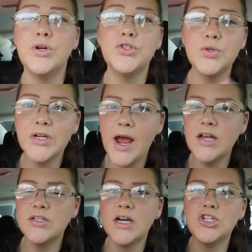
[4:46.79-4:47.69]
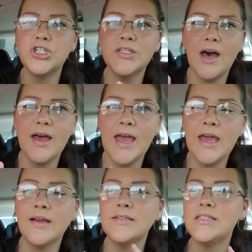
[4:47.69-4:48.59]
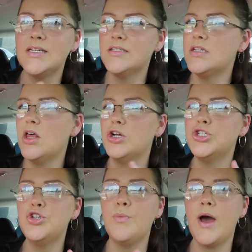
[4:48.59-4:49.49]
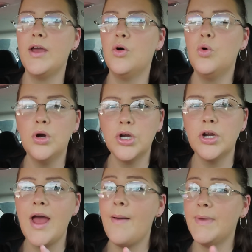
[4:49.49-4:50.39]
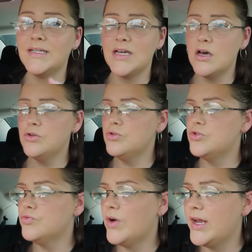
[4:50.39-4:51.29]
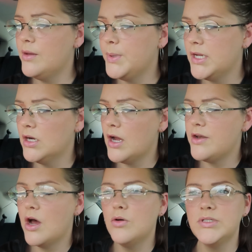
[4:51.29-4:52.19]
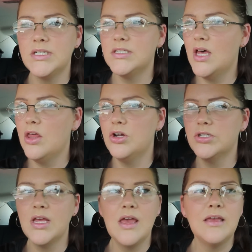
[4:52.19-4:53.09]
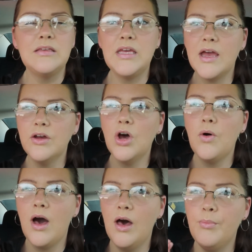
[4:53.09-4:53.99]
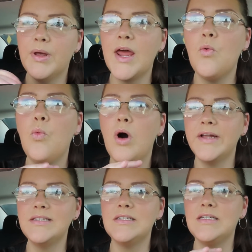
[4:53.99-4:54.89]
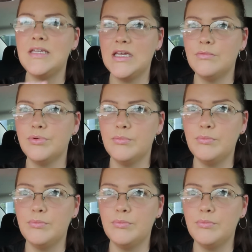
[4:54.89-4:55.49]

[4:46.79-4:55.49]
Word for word: so on DoorDash, I just got a $6 two mile order at McDonald's right up here. I know $6 can't go up, but I want to keep